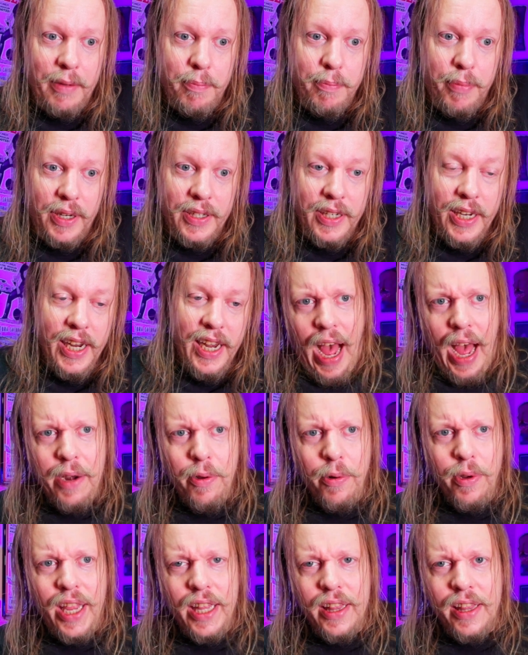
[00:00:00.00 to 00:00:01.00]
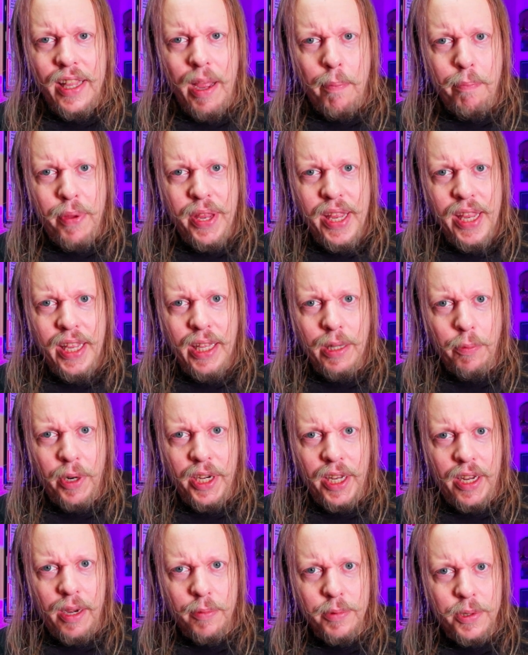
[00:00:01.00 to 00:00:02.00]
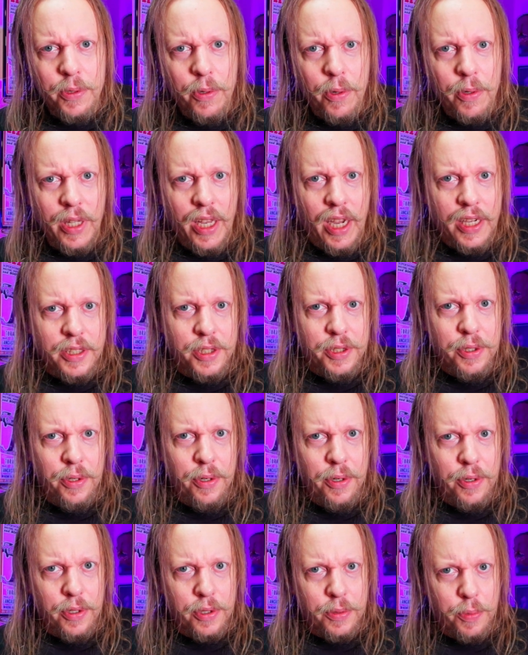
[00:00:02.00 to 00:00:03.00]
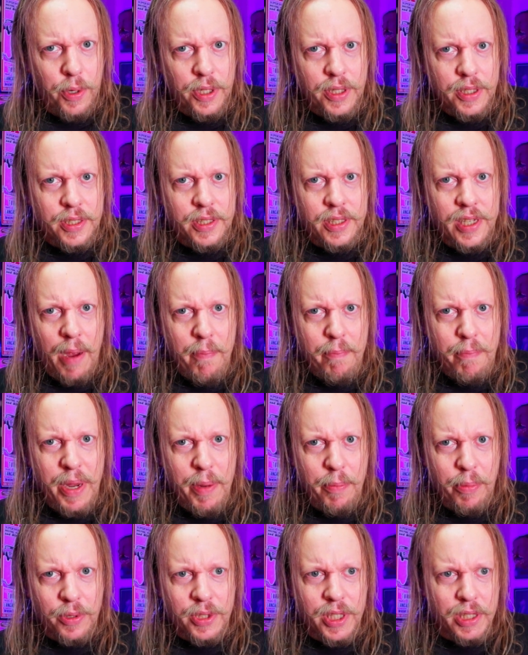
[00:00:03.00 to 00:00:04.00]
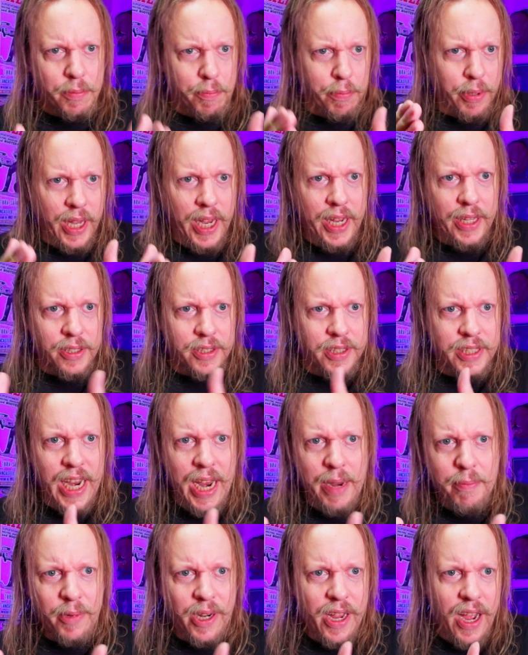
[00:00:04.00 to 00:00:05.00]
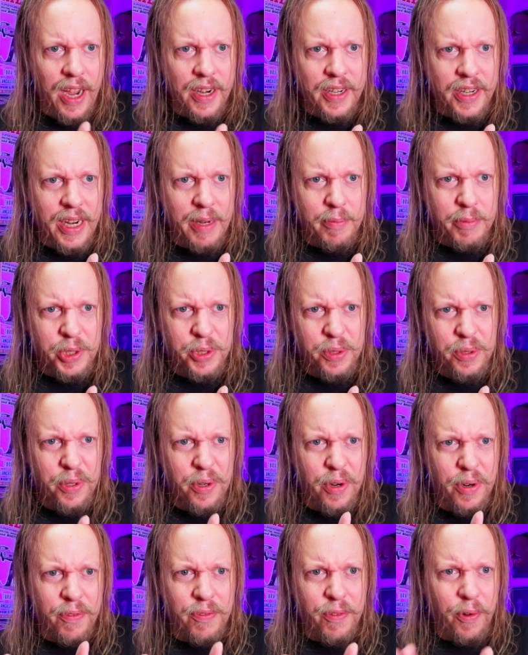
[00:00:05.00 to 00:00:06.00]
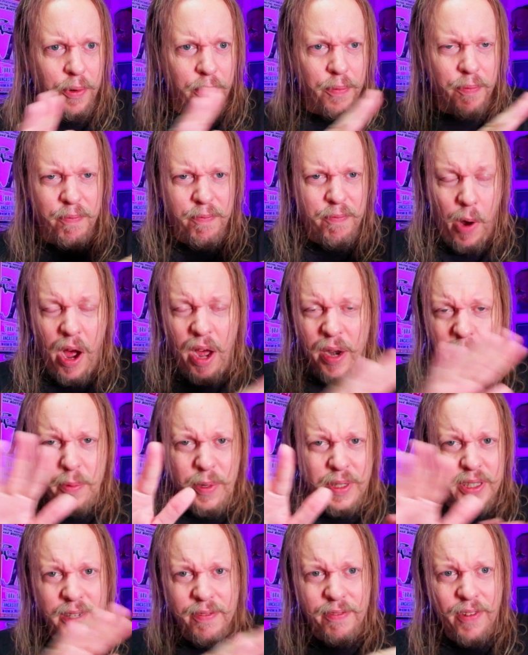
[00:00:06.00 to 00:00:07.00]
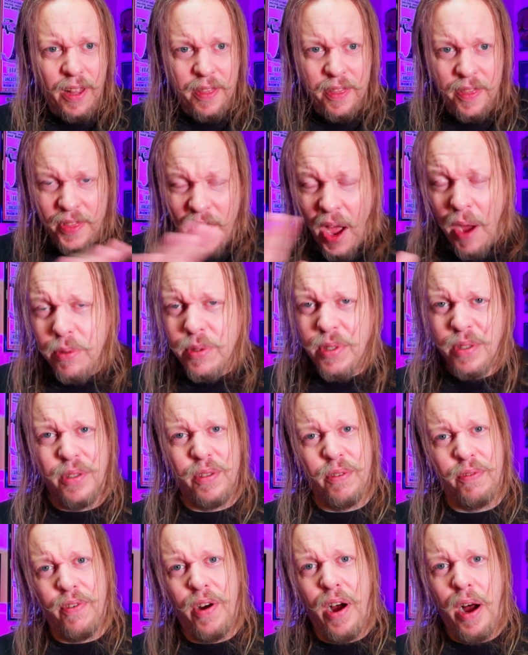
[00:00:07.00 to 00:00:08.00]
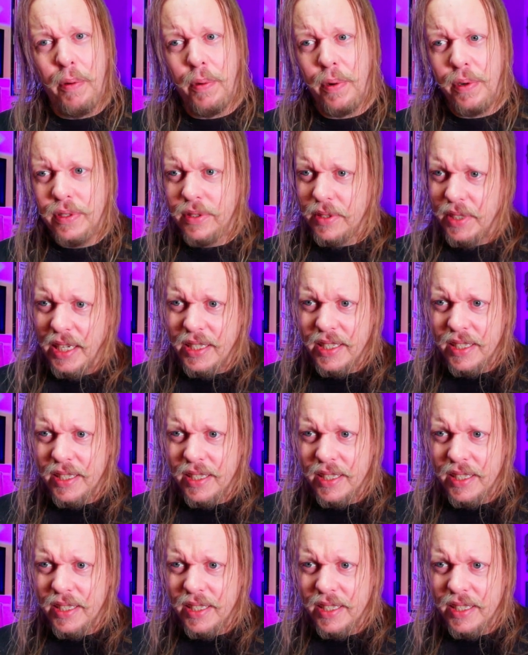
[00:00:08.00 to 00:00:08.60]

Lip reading: it. But I don't get the appeal when it comes to online shooters when some people just play the same goddamn shooter for hundreds, if not thousands of hours.